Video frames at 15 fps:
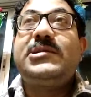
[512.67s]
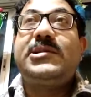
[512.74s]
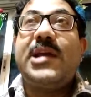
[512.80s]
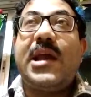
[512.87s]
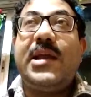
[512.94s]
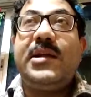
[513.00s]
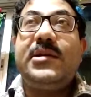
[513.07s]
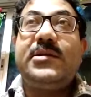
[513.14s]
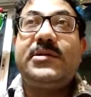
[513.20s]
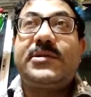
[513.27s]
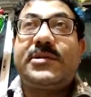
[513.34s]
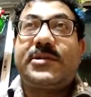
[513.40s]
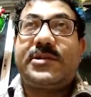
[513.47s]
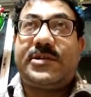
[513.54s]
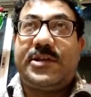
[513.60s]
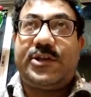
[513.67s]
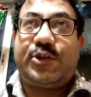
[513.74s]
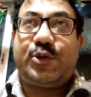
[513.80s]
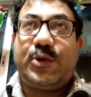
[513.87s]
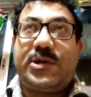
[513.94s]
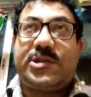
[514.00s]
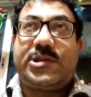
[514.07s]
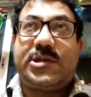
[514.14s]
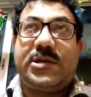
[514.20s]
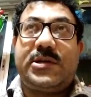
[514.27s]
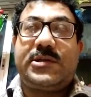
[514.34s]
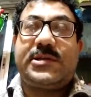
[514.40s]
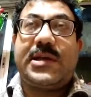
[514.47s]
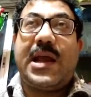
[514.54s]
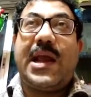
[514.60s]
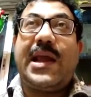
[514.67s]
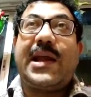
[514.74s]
tense situations,